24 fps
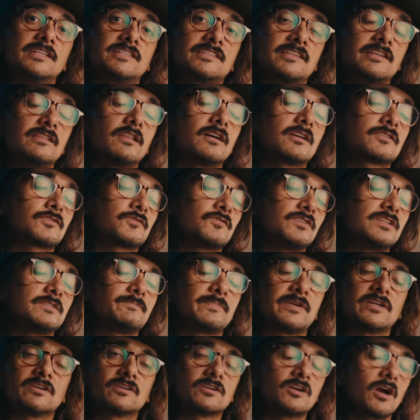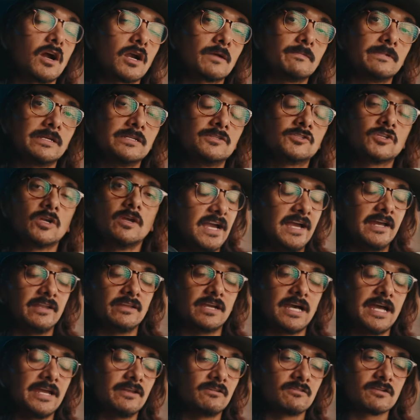C log three is pure garbage. I,
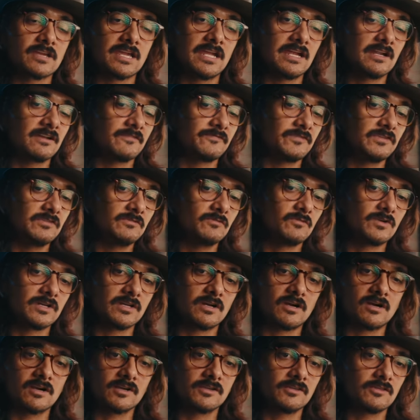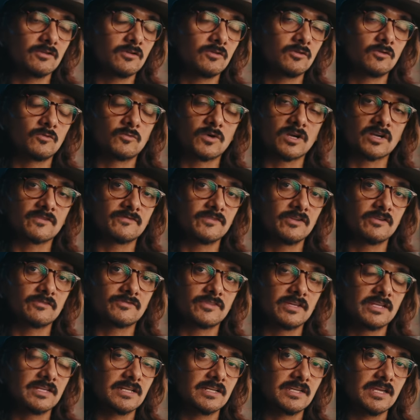I don't care if you want to argue the whole workflow
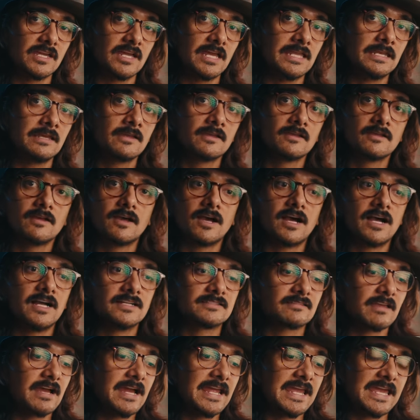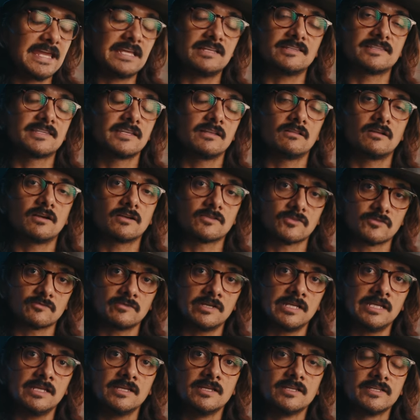thing again. Uh, I hate C log
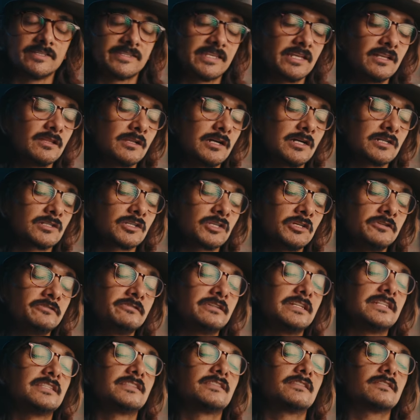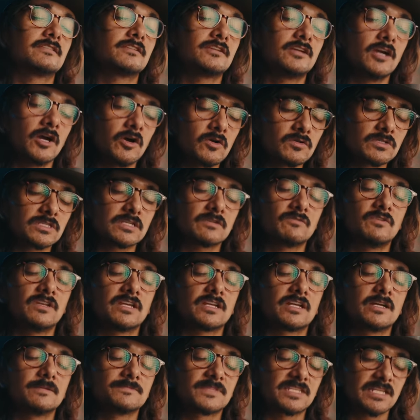three. C log two is the goat when
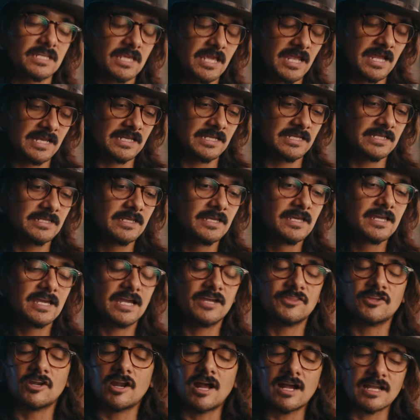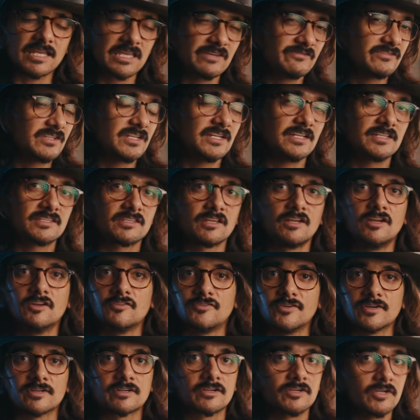it comes to Canon, and they're not giving us
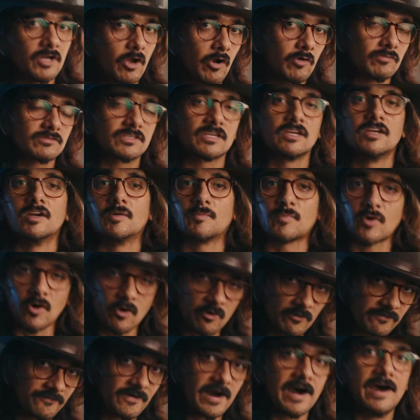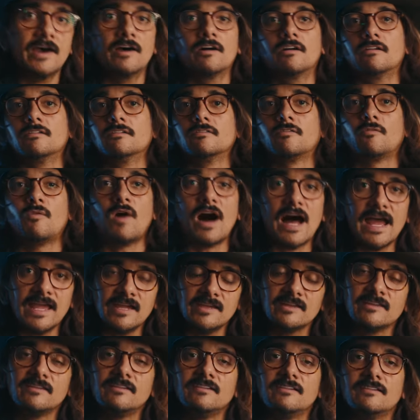their goat profile. Why?